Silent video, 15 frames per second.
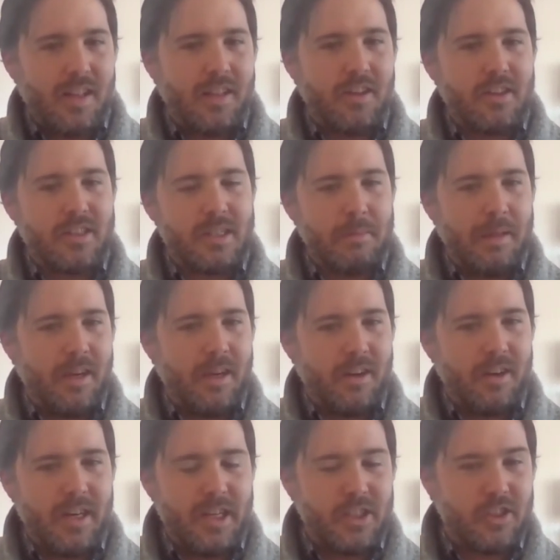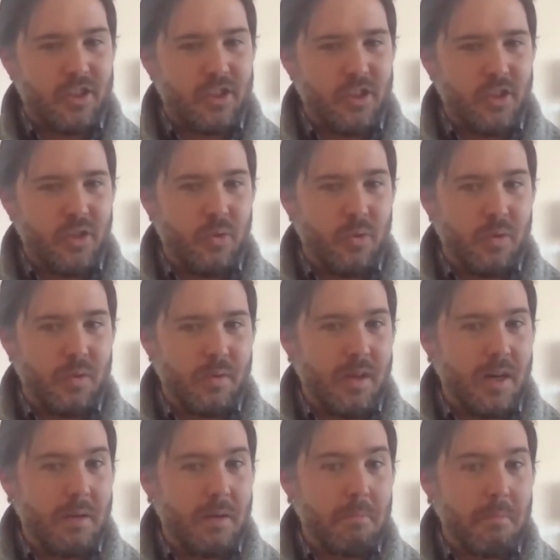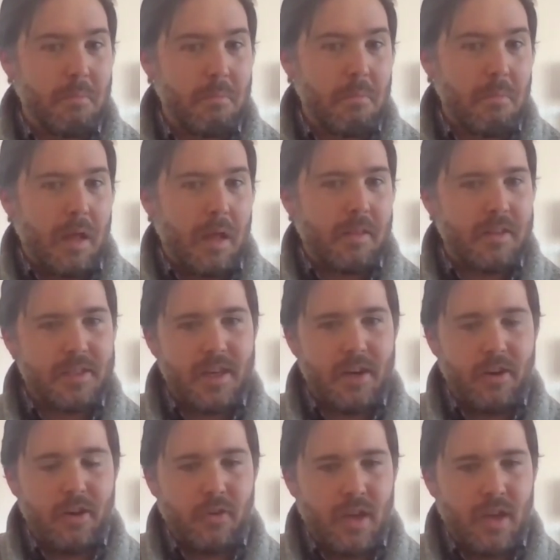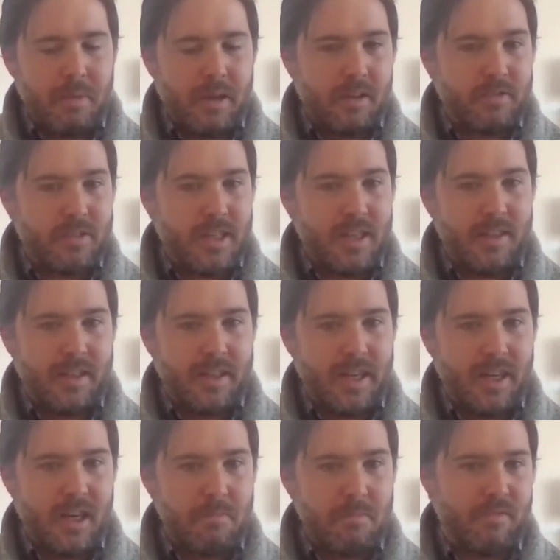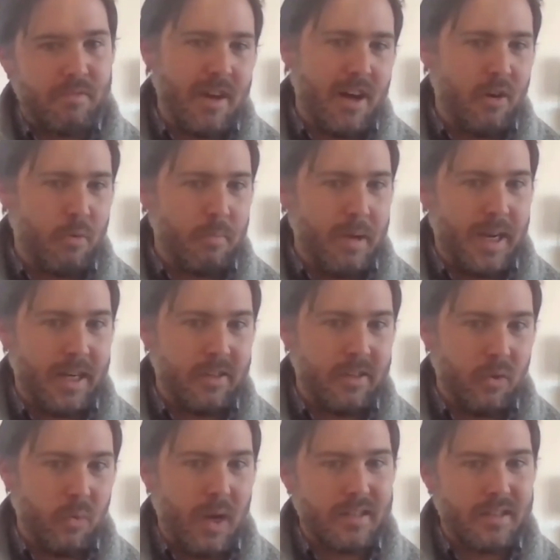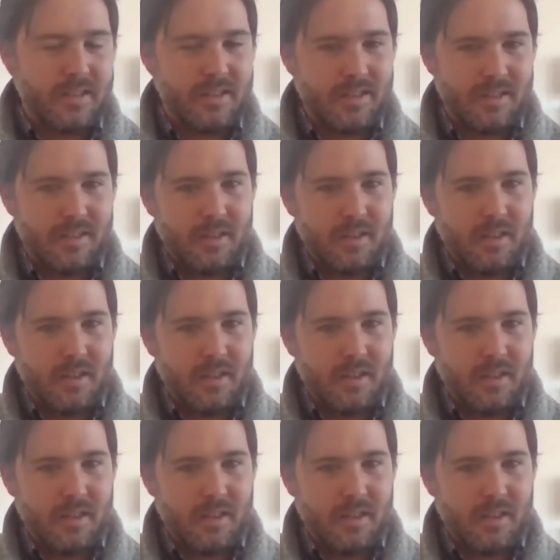There's similarities to the stereotyping of, say, the Kingdom of Dahomey to the west,